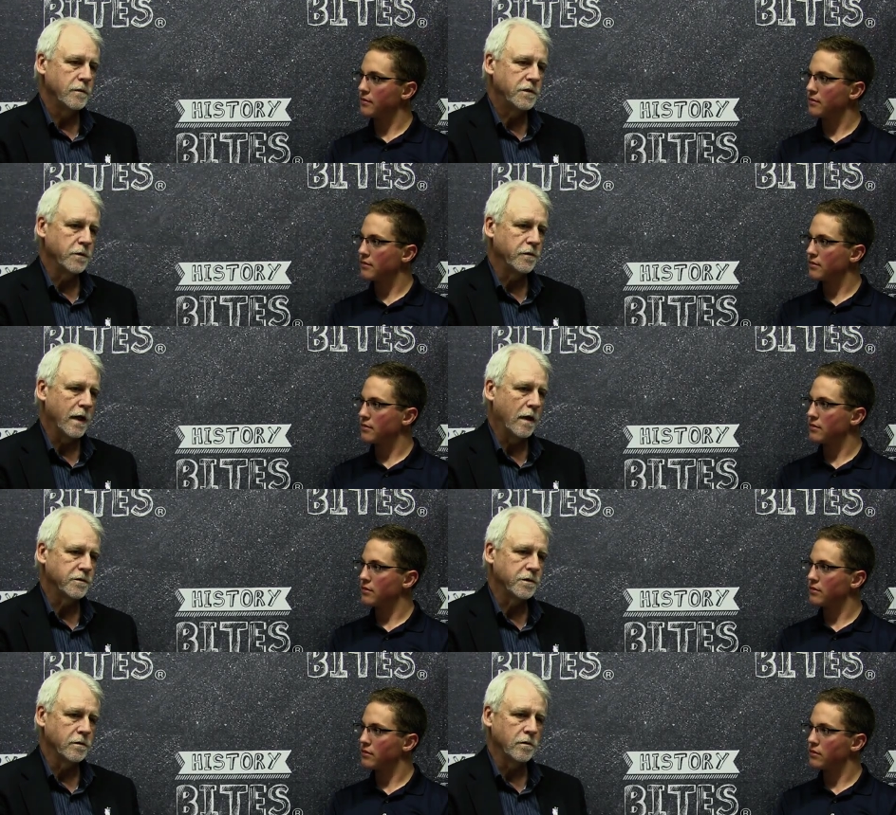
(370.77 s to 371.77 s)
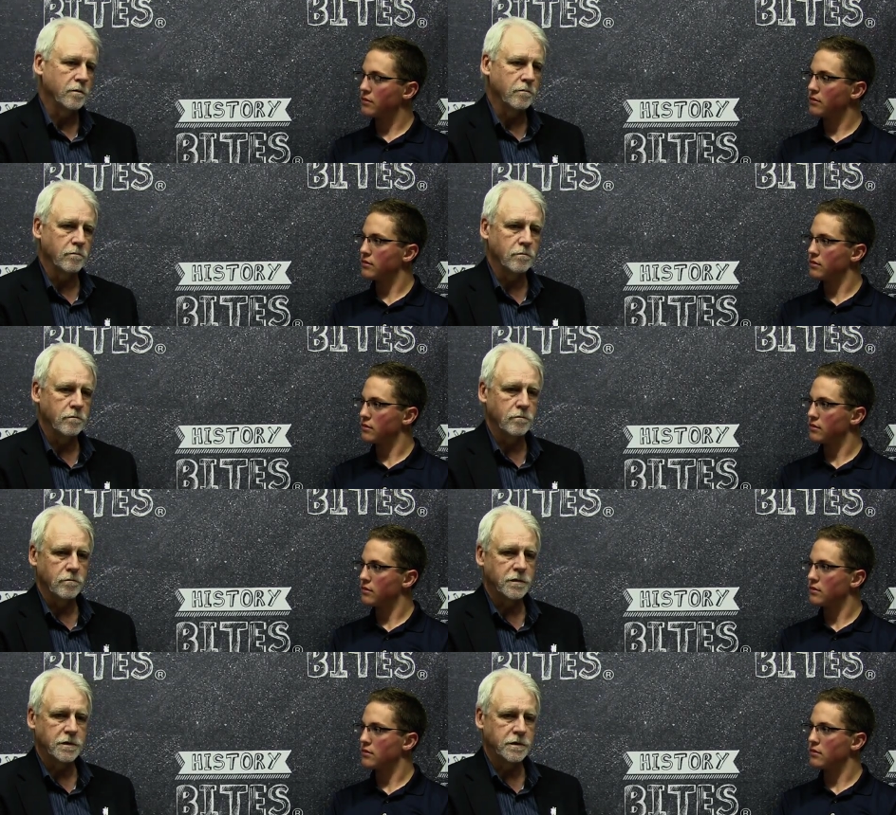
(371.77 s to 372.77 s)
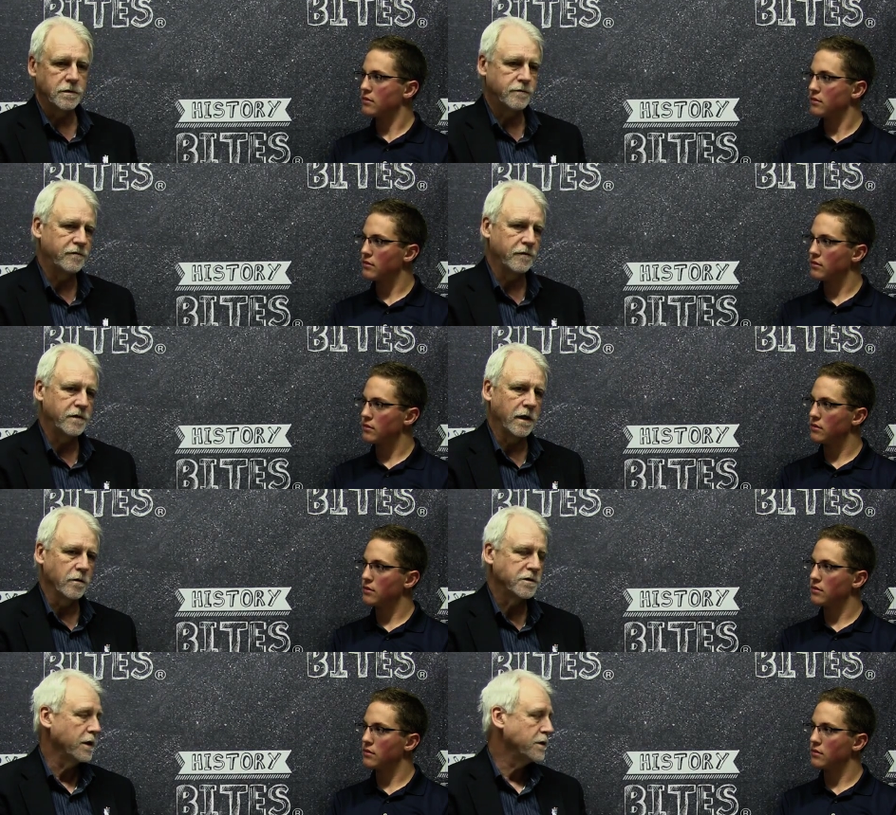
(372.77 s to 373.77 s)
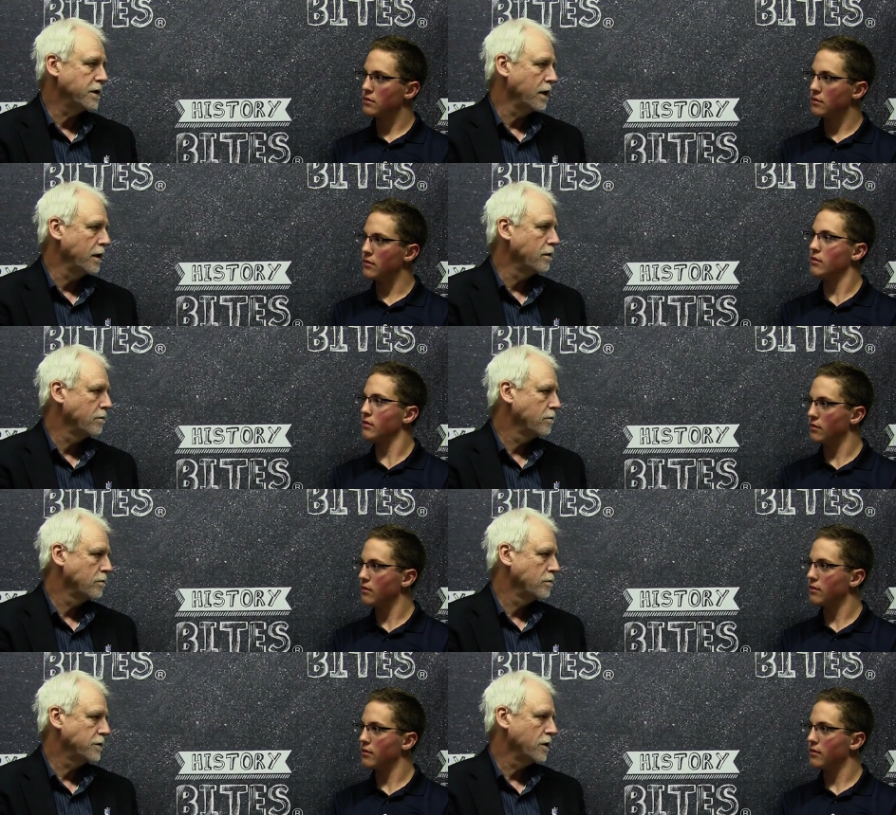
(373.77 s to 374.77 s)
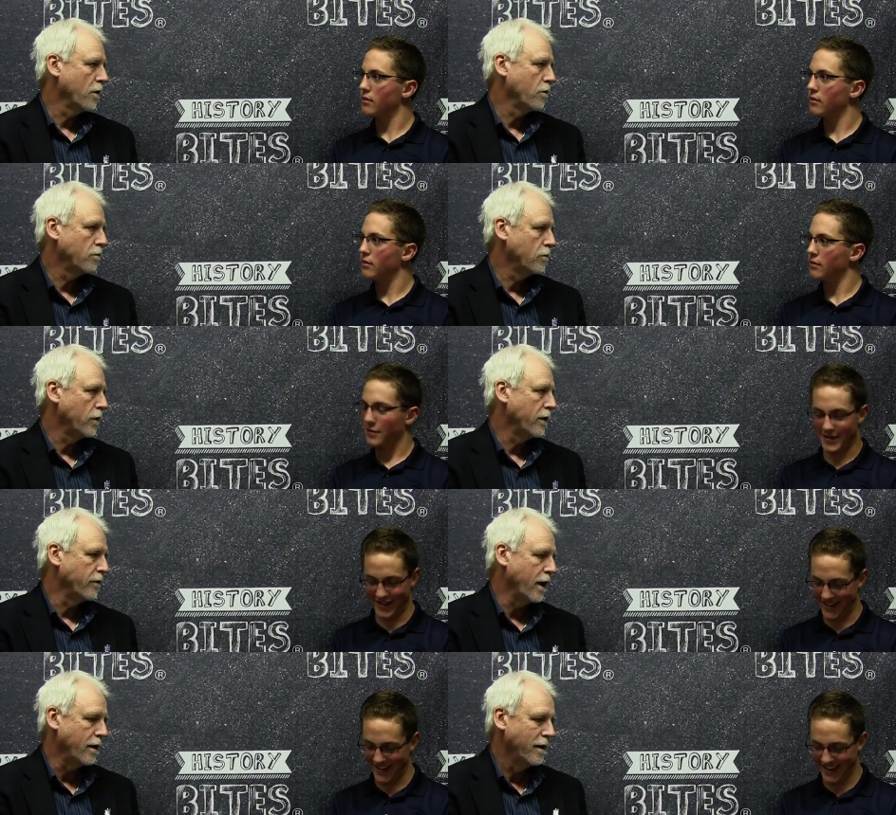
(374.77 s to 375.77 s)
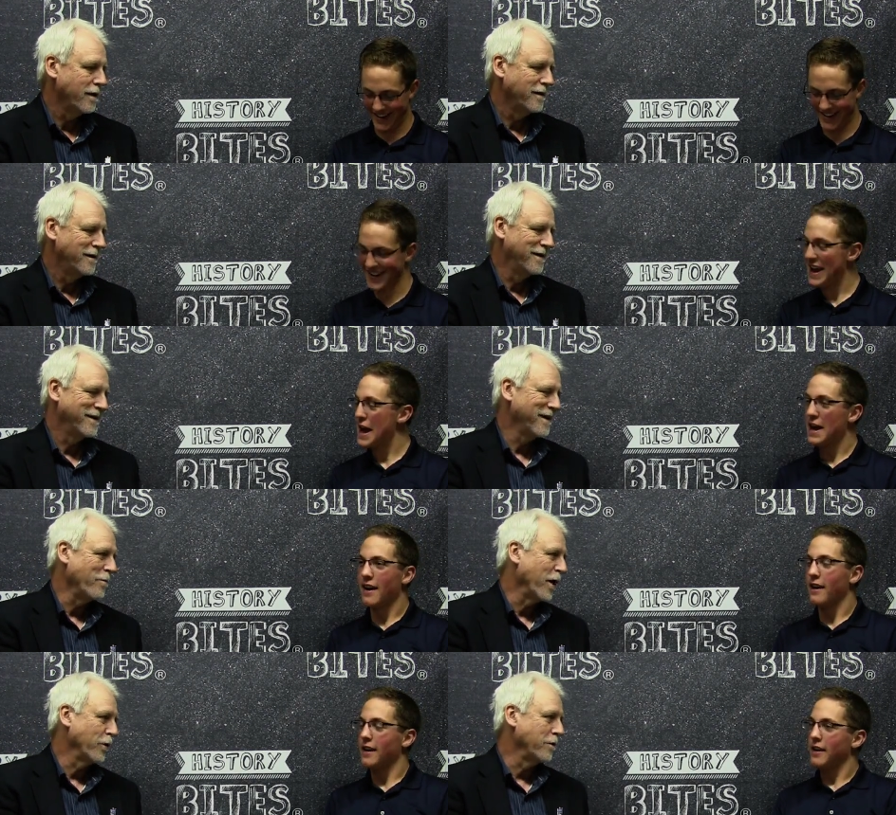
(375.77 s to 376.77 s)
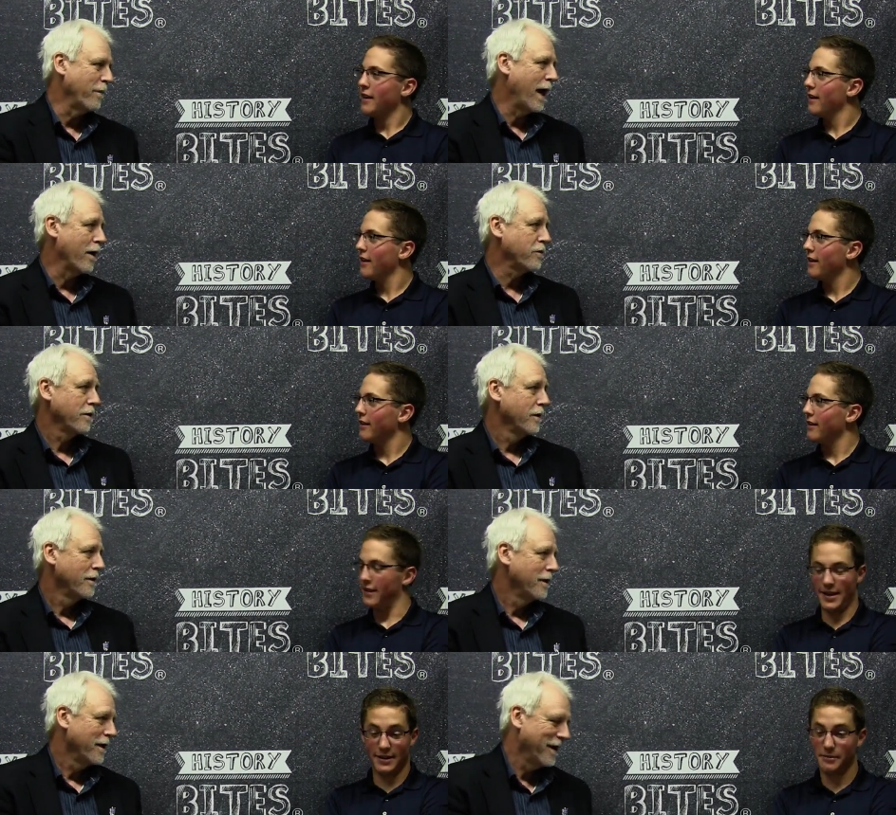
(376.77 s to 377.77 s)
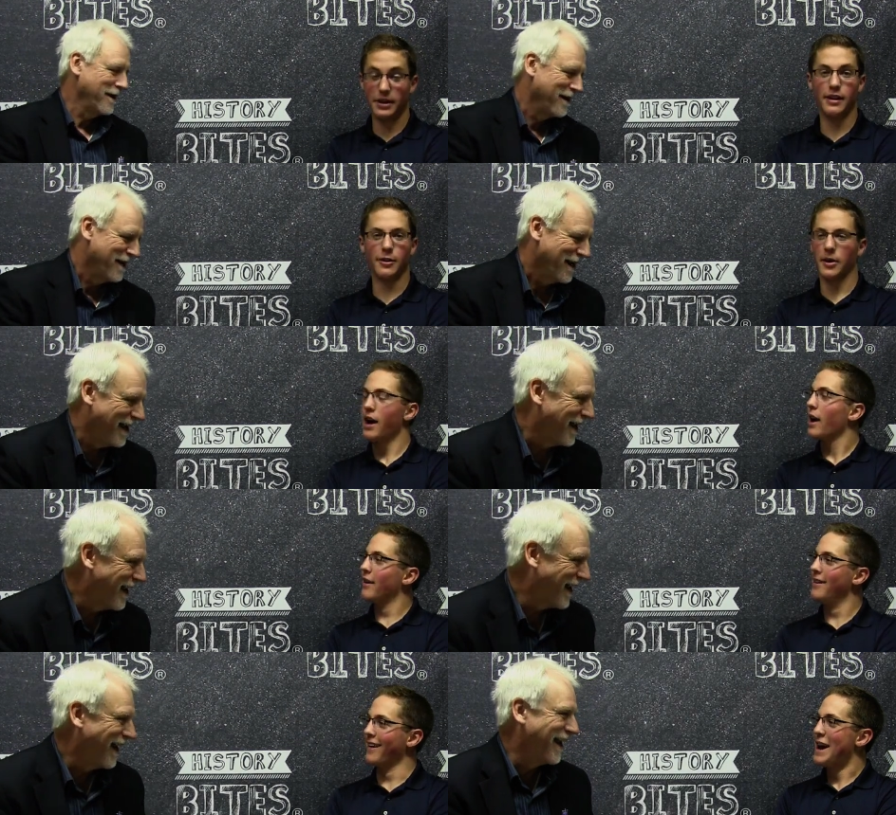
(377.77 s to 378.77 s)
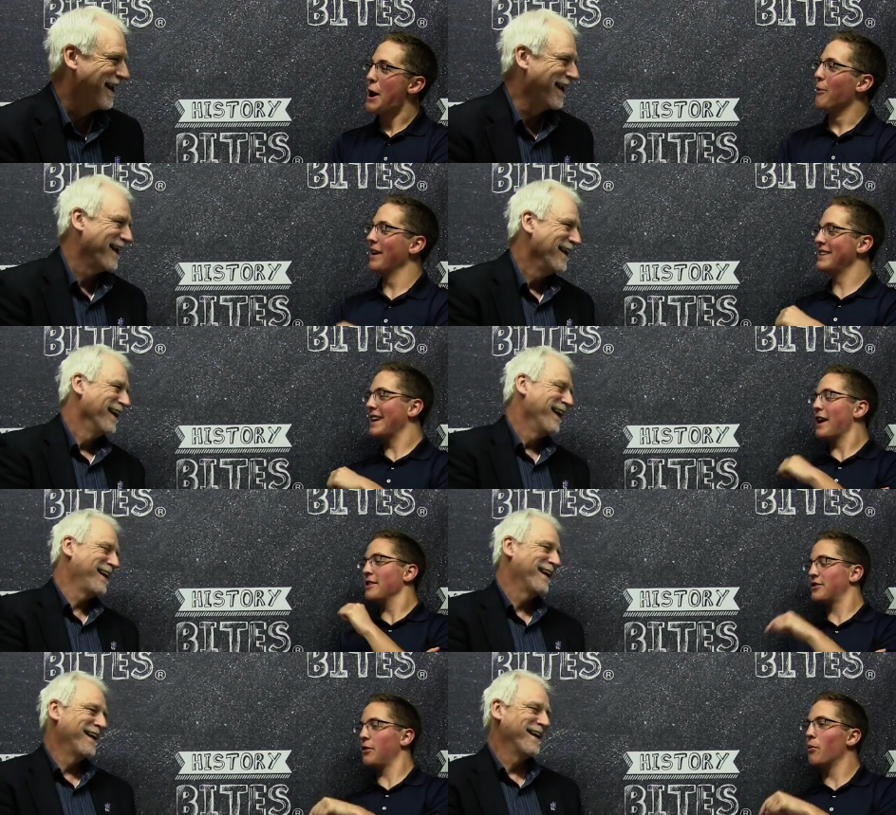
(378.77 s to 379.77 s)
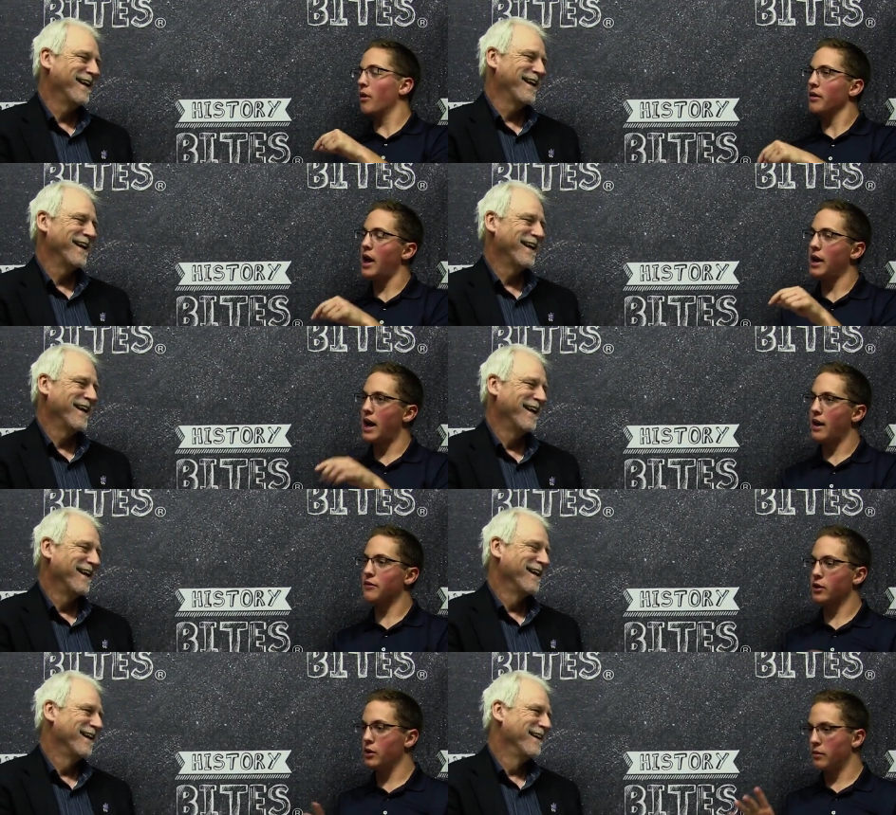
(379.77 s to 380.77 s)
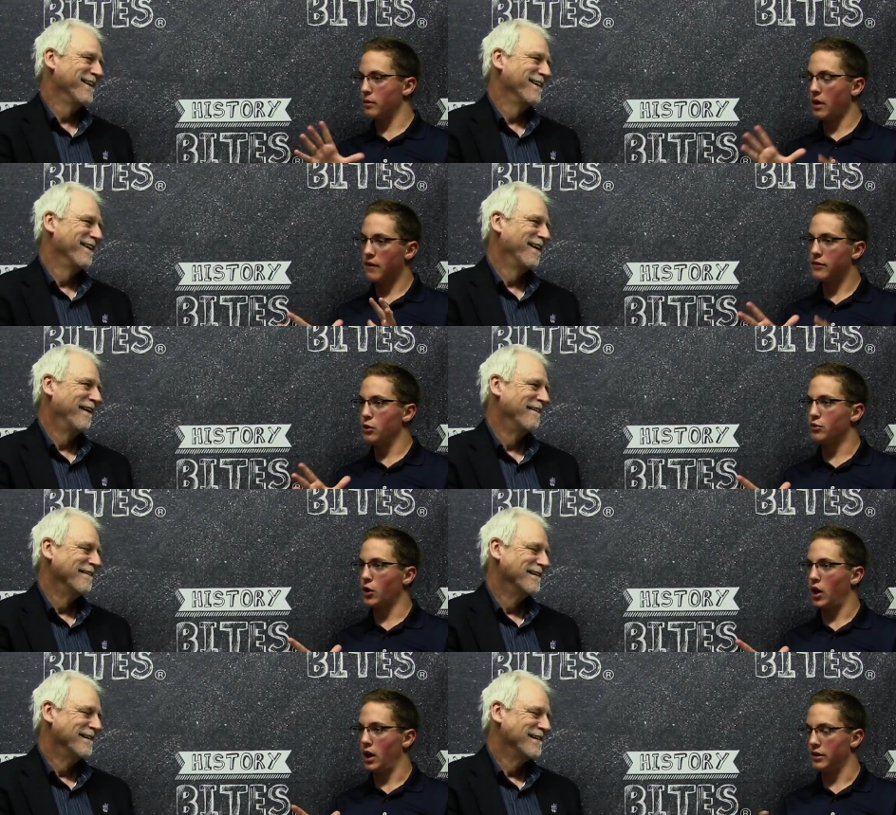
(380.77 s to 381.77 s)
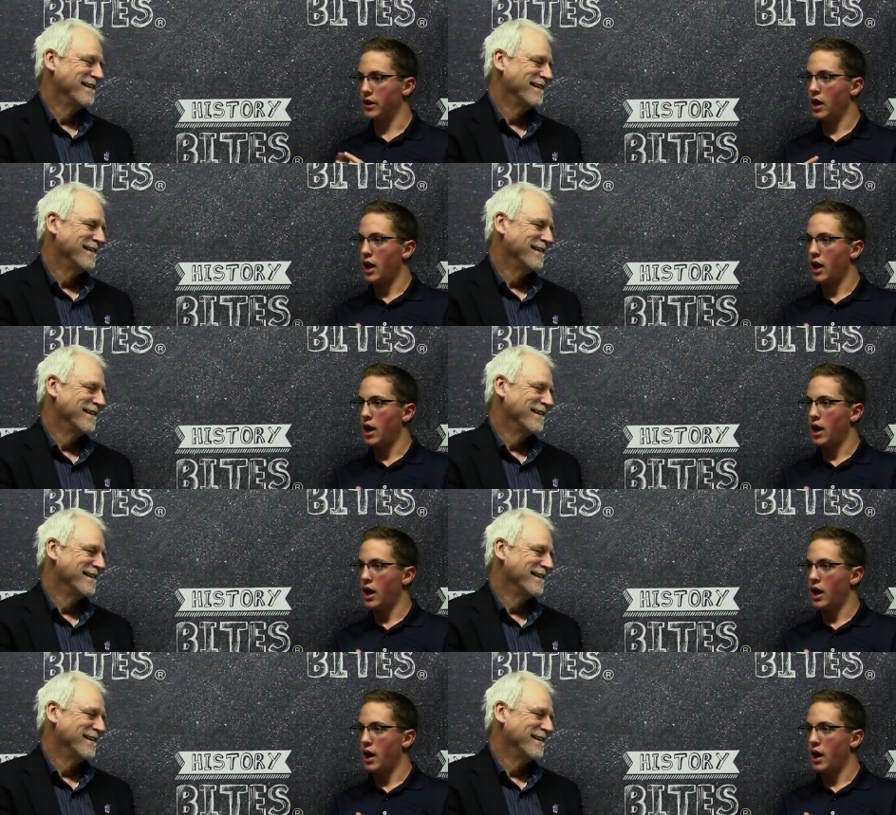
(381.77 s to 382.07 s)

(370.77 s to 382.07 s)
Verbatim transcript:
Speaker 1: two thousand fifteen or sixteen, so whatever that.
Speaker 2: I'm not good in math. Yeah, me neither. When so and after you after you taught